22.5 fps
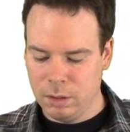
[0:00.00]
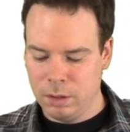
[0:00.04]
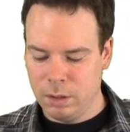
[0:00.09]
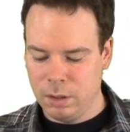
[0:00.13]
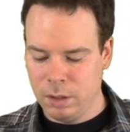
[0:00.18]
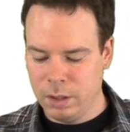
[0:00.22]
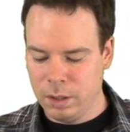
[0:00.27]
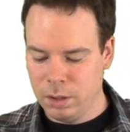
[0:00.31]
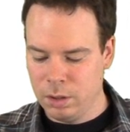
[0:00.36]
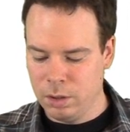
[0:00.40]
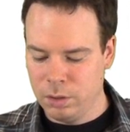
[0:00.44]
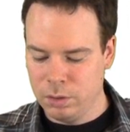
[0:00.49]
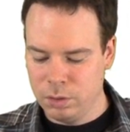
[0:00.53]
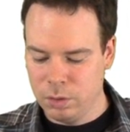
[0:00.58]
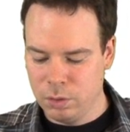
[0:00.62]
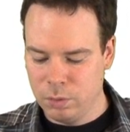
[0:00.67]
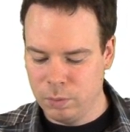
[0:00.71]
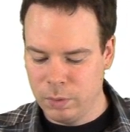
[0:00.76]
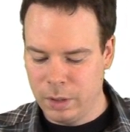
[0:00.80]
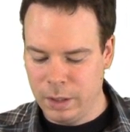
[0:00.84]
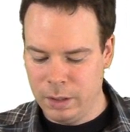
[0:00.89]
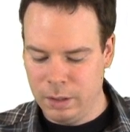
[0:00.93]
I could also
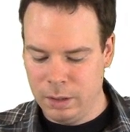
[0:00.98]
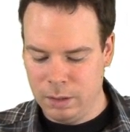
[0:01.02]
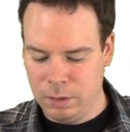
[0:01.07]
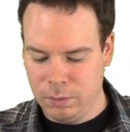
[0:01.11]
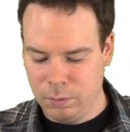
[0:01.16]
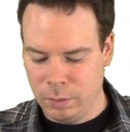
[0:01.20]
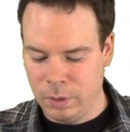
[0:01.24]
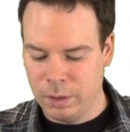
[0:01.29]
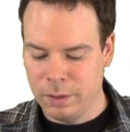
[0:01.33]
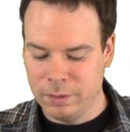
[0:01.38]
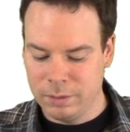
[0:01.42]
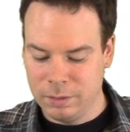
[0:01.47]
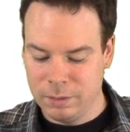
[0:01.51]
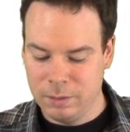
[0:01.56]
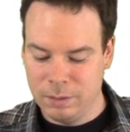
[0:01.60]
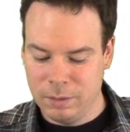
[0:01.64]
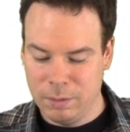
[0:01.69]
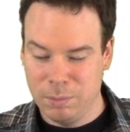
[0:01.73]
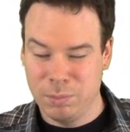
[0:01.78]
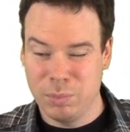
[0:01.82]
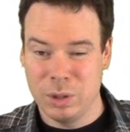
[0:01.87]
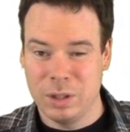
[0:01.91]
write it, well,
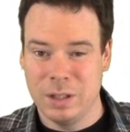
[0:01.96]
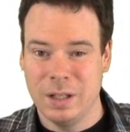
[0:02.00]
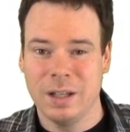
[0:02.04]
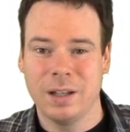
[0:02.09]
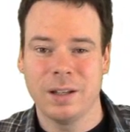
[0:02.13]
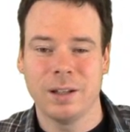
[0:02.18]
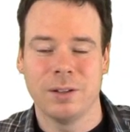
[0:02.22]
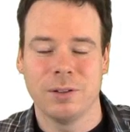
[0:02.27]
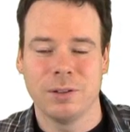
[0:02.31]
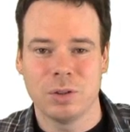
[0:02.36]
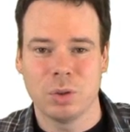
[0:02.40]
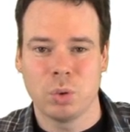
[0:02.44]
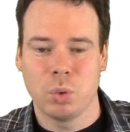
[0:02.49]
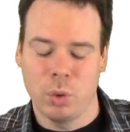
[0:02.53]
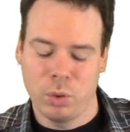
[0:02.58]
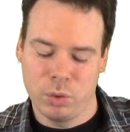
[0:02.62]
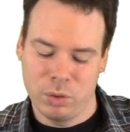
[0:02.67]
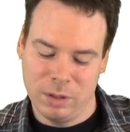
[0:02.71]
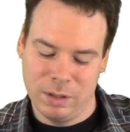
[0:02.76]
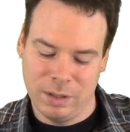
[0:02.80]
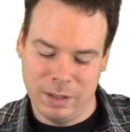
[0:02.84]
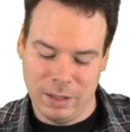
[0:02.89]
in particular, it's a
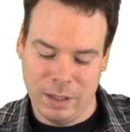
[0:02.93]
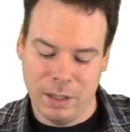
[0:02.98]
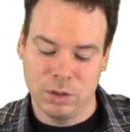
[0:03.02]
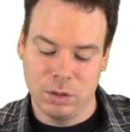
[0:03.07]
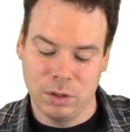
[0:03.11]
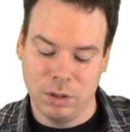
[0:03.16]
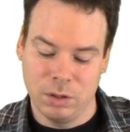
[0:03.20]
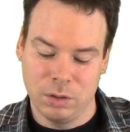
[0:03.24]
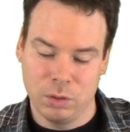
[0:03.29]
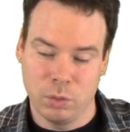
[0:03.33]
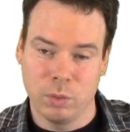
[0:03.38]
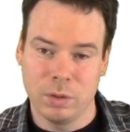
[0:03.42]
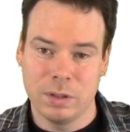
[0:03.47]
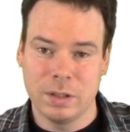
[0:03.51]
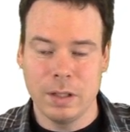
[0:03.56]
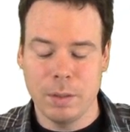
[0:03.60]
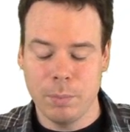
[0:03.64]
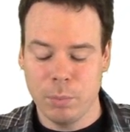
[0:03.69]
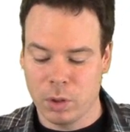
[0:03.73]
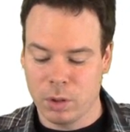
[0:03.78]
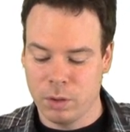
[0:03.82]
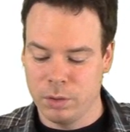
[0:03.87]
quotient that actually is a
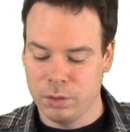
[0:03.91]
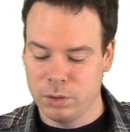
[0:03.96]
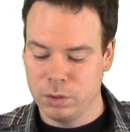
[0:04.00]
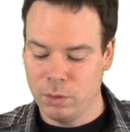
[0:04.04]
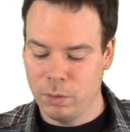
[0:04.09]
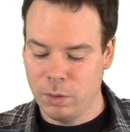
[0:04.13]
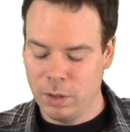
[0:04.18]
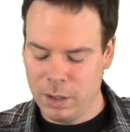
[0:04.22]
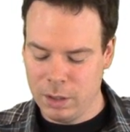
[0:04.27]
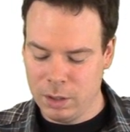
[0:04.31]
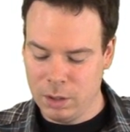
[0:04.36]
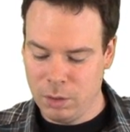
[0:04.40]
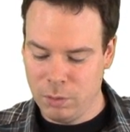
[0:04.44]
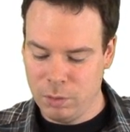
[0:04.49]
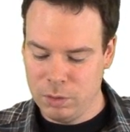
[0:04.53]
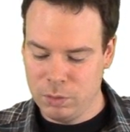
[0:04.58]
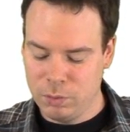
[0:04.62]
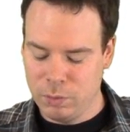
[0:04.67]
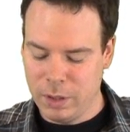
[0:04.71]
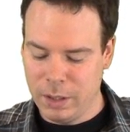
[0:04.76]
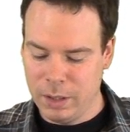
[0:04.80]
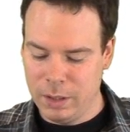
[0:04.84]
reciprocal, so I could
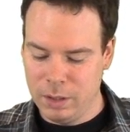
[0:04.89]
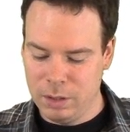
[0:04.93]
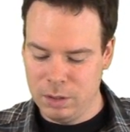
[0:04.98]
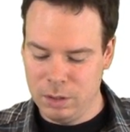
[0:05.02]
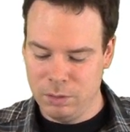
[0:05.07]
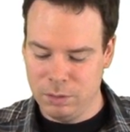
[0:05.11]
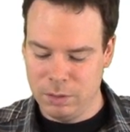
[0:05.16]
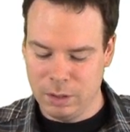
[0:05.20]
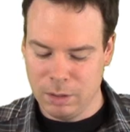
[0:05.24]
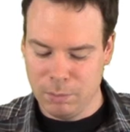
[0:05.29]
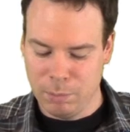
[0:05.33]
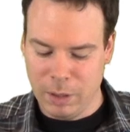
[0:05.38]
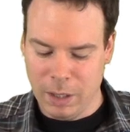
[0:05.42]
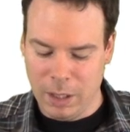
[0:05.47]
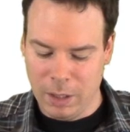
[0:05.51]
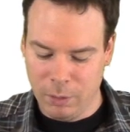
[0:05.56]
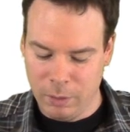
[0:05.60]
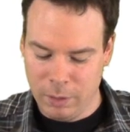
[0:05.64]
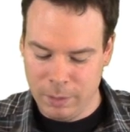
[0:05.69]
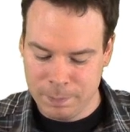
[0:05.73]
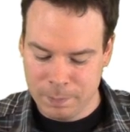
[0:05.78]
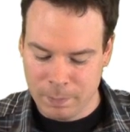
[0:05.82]
always write it using a
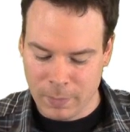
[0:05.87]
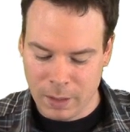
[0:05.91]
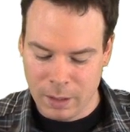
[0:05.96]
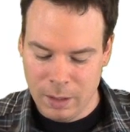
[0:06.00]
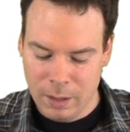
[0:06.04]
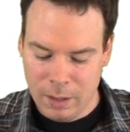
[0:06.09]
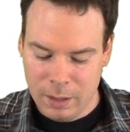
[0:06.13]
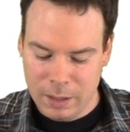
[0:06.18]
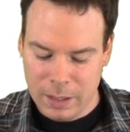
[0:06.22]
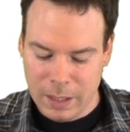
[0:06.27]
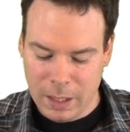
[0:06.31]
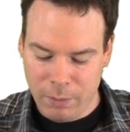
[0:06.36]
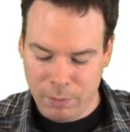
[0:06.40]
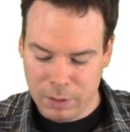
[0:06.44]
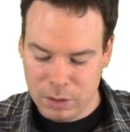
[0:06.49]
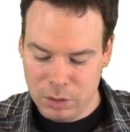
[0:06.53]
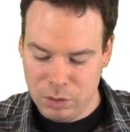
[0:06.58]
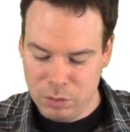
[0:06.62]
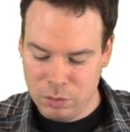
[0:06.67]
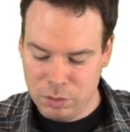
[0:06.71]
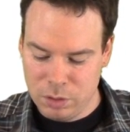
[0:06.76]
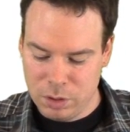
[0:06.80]
power. Now I
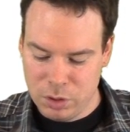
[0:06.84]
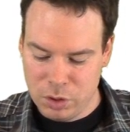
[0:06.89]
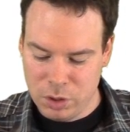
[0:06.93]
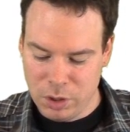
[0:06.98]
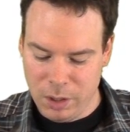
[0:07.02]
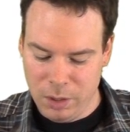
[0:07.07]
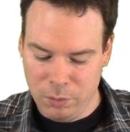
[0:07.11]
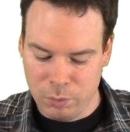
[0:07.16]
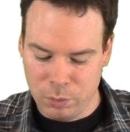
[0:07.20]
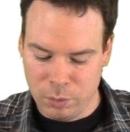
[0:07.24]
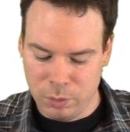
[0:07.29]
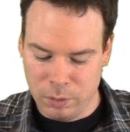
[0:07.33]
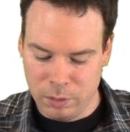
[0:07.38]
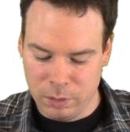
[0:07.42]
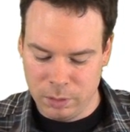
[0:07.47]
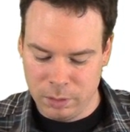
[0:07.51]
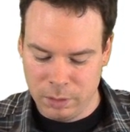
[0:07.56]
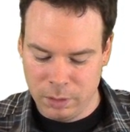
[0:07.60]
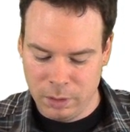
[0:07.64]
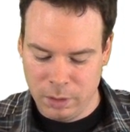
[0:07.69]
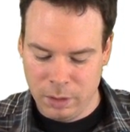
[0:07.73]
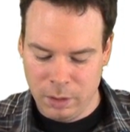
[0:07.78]
can use the chain rule.
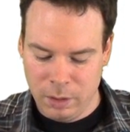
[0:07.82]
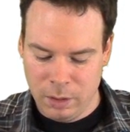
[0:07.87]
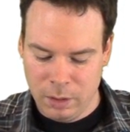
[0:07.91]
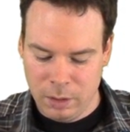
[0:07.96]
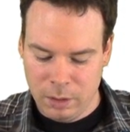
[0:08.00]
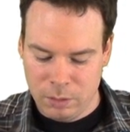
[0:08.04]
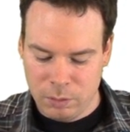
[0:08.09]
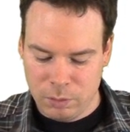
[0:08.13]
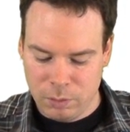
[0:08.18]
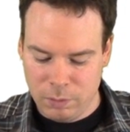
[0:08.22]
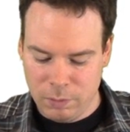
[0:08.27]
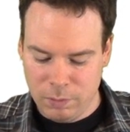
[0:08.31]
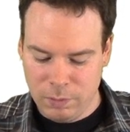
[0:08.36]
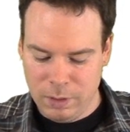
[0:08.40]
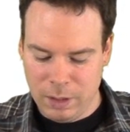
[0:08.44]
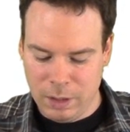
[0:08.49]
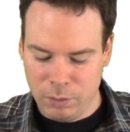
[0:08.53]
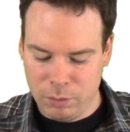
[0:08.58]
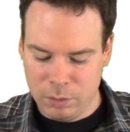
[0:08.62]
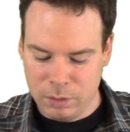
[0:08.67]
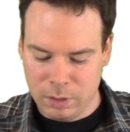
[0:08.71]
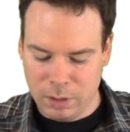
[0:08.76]
Derivative of
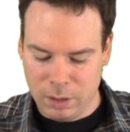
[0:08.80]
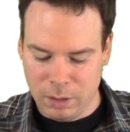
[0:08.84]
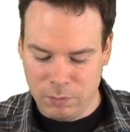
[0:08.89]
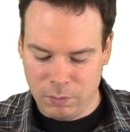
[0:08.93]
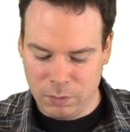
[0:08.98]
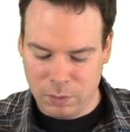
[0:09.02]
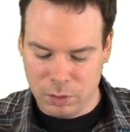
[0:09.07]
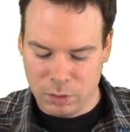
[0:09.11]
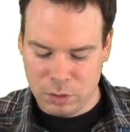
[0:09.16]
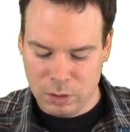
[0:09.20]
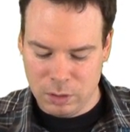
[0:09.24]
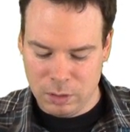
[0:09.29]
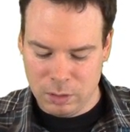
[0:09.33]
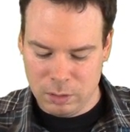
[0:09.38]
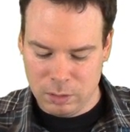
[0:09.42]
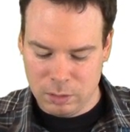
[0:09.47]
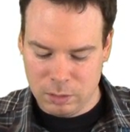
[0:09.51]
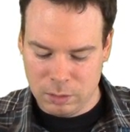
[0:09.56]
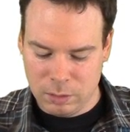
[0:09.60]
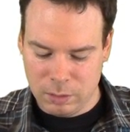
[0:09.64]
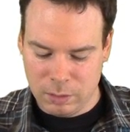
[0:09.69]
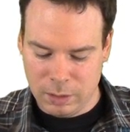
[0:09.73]
the outside function,
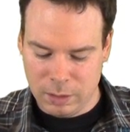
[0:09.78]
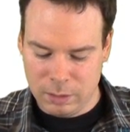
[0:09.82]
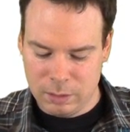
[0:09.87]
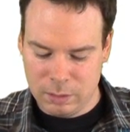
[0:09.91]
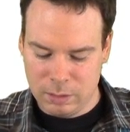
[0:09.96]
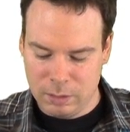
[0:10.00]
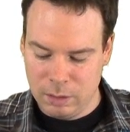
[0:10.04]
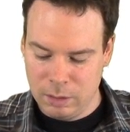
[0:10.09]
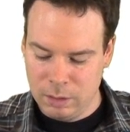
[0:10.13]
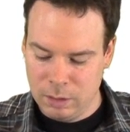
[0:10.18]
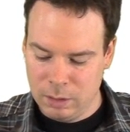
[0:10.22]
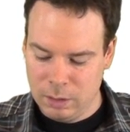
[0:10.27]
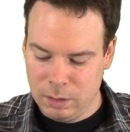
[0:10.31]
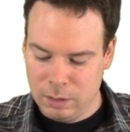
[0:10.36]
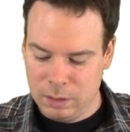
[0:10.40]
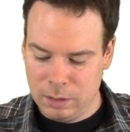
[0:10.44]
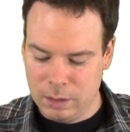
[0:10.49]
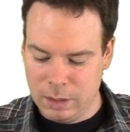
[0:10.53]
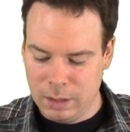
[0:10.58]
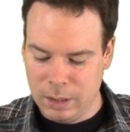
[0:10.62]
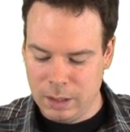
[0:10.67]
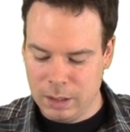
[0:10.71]
so that's
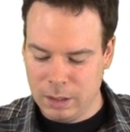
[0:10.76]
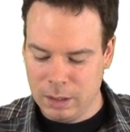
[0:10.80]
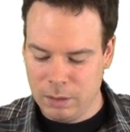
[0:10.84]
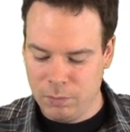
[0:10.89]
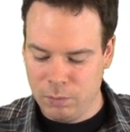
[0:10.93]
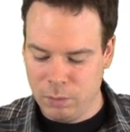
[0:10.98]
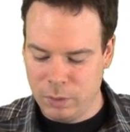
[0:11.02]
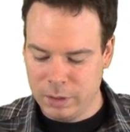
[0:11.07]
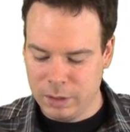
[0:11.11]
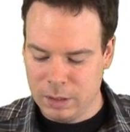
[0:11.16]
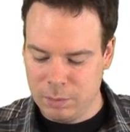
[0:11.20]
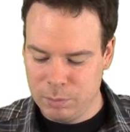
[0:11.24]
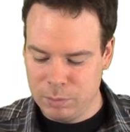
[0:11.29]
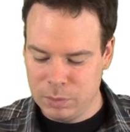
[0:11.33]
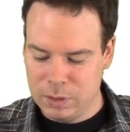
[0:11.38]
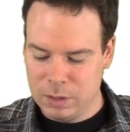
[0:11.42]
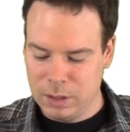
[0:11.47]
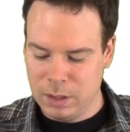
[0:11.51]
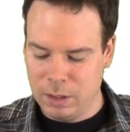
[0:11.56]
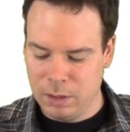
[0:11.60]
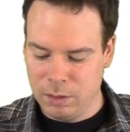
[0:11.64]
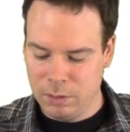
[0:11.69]
the negative 1 comes
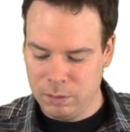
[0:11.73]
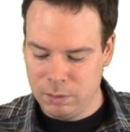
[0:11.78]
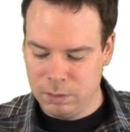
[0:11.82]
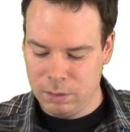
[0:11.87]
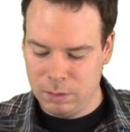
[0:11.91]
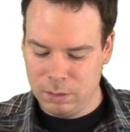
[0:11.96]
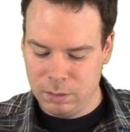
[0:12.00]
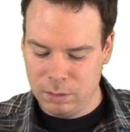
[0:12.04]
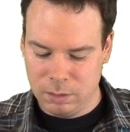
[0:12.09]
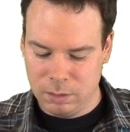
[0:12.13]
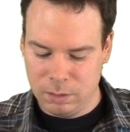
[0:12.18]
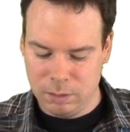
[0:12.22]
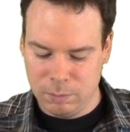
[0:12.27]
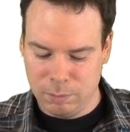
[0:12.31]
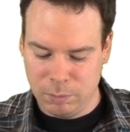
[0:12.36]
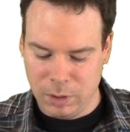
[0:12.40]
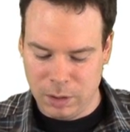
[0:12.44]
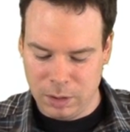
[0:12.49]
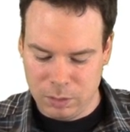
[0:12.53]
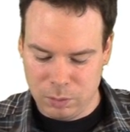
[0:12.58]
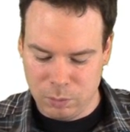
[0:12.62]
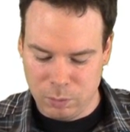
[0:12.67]
down,
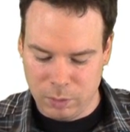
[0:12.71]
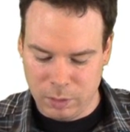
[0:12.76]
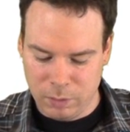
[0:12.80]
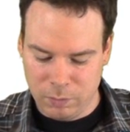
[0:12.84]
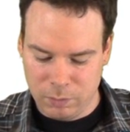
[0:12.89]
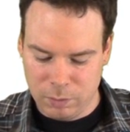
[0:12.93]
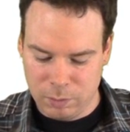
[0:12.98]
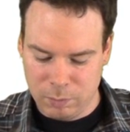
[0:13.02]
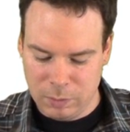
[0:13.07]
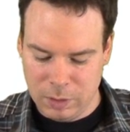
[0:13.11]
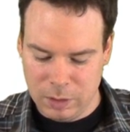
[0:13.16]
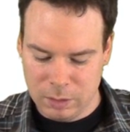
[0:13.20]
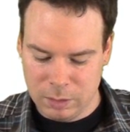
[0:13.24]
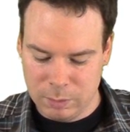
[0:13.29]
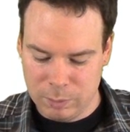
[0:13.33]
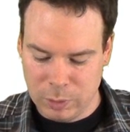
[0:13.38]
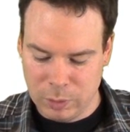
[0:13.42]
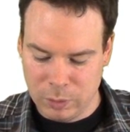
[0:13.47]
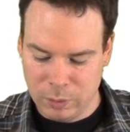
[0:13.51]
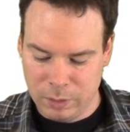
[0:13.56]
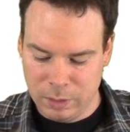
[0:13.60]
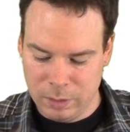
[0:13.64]
minus 1 from the
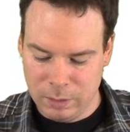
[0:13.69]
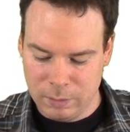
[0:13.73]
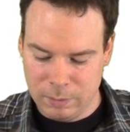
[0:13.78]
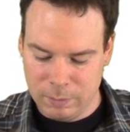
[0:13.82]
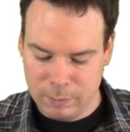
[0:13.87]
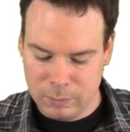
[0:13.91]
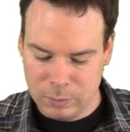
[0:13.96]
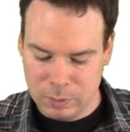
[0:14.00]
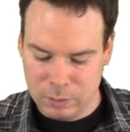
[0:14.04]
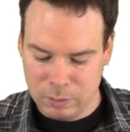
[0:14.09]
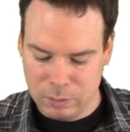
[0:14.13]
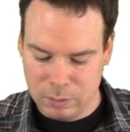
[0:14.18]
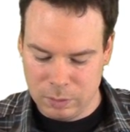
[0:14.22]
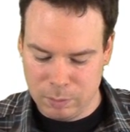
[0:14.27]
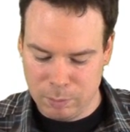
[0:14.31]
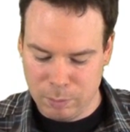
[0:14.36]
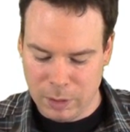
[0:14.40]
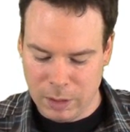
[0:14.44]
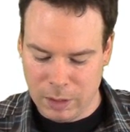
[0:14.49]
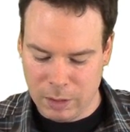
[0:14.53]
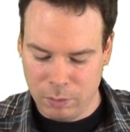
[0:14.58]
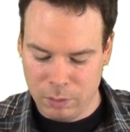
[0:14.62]
exponent, so it's a
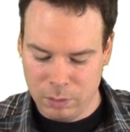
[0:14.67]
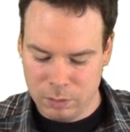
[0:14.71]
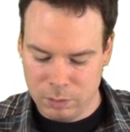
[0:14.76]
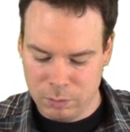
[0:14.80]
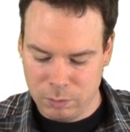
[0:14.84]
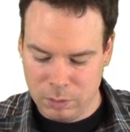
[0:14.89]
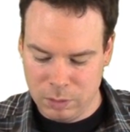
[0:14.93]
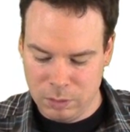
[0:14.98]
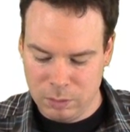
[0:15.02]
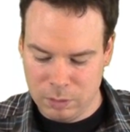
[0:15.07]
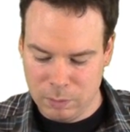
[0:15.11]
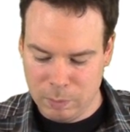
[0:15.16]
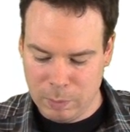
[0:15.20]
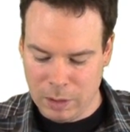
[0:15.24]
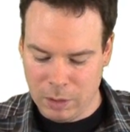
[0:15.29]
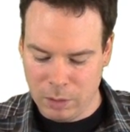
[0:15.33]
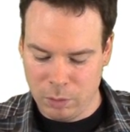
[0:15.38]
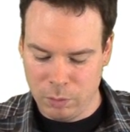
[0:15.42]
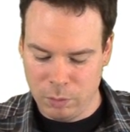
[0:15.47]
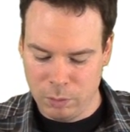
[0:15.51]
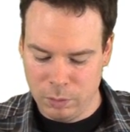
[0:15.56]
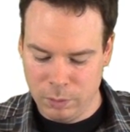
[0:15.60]
power, so we use the
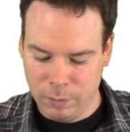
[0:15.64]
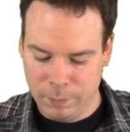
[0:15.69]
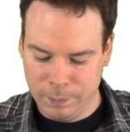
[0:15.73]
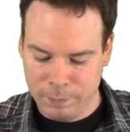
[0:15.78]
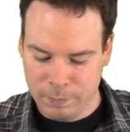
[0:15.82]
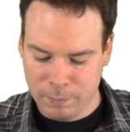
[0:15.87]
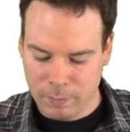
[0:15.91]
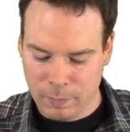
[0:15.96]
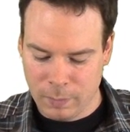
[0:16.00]
power rule.